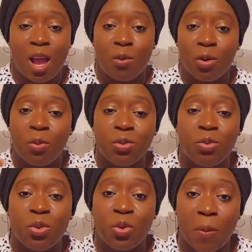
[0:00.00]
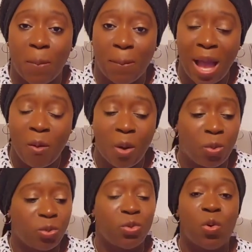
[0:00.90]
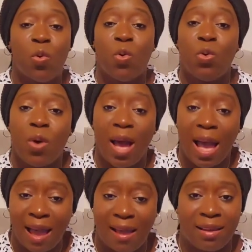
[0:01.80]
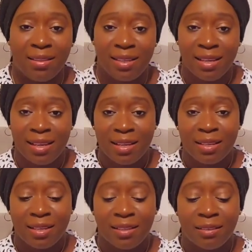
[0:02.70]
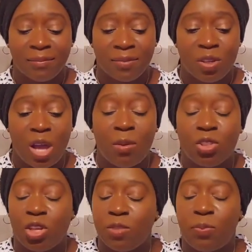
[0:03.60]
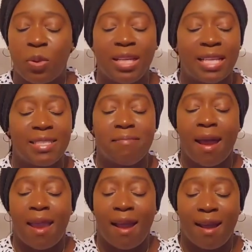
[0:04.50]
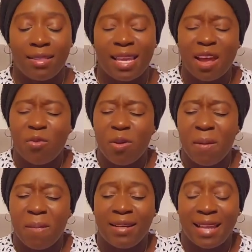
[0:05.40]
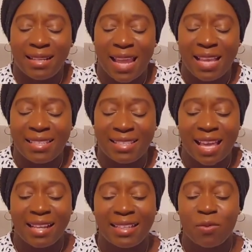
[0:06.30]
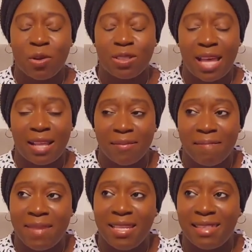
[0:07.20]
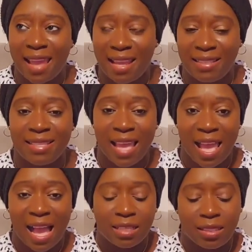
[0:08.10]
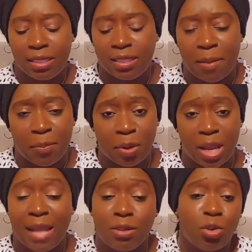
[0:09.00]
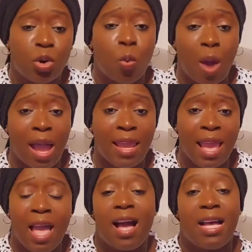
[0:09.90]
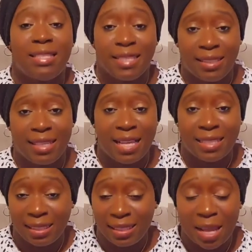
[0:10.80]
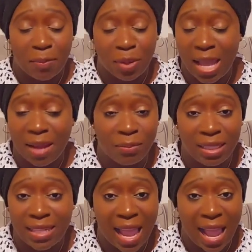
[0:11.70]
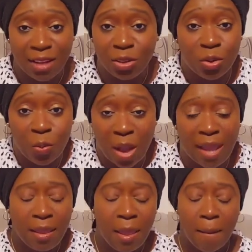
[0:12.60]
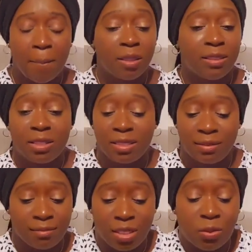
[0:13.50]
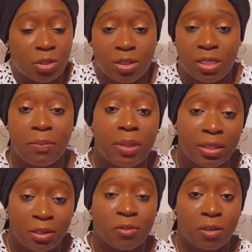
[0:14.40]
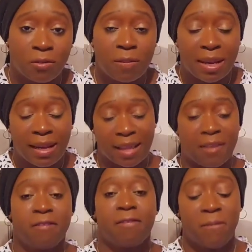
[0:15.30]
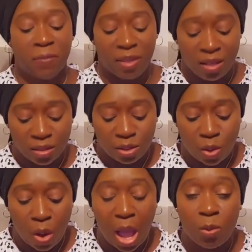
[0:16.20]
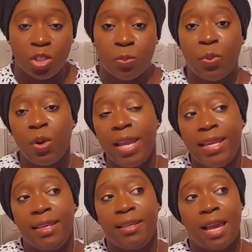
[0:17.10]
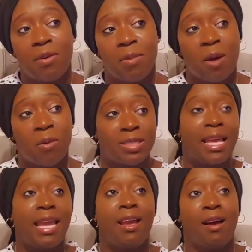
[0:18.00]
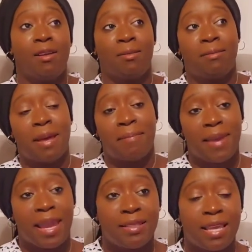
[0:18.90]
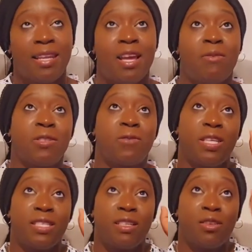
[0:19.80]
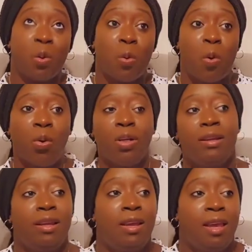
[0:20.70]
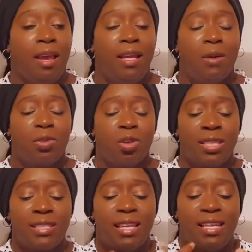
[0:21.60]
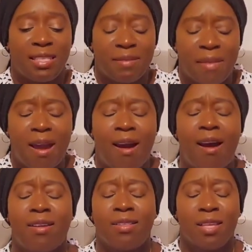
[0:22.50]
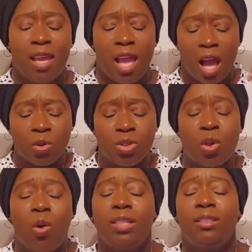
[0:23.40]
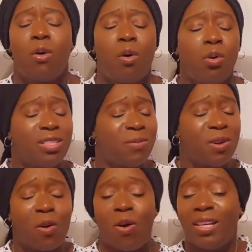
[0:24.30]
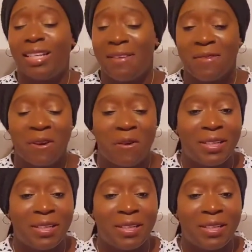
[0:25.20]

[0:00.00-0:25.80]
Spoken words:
I really want to know your power. I want to know who you are. So I was just praying that in my heart. And I remember that day exactly was at midnight. I started that prayer. I don't know why I started that prayer at midnight. I don't know why, but just it was just the plan of God for my life. So I was praying. I remember I was lying on my bed and I was facing the wall. And I was just saying that in my heart. I was calling the Holy Spirit, calling him.